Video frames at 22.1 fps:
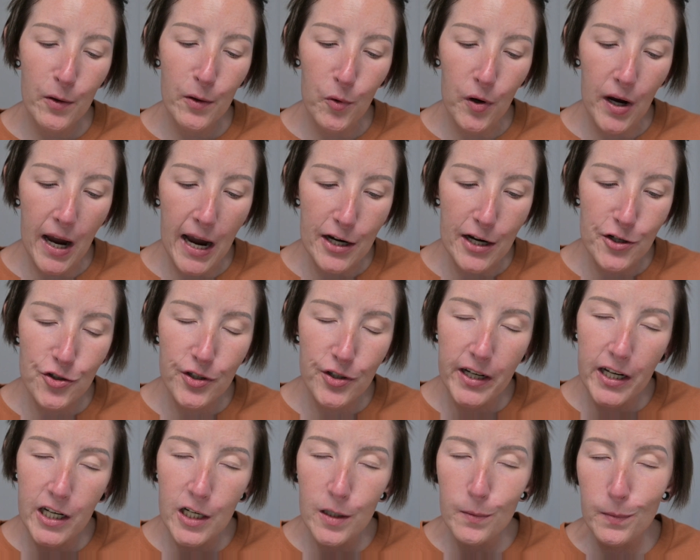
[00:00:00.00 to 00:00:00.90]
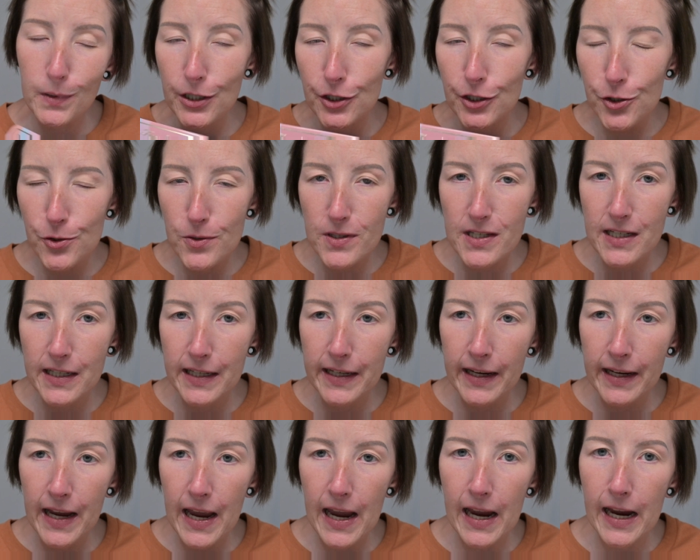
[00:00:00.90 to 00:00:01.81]
we're actually going to be
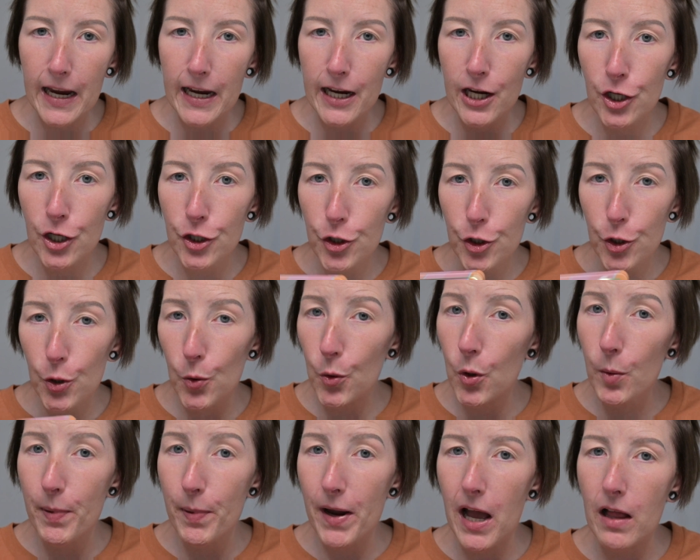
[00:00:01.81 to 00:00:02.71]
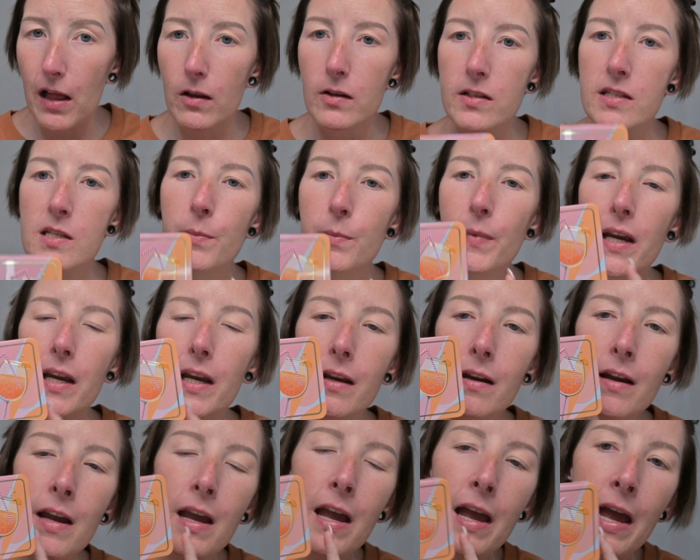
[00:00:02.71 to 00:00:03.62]
using a newer palette to me.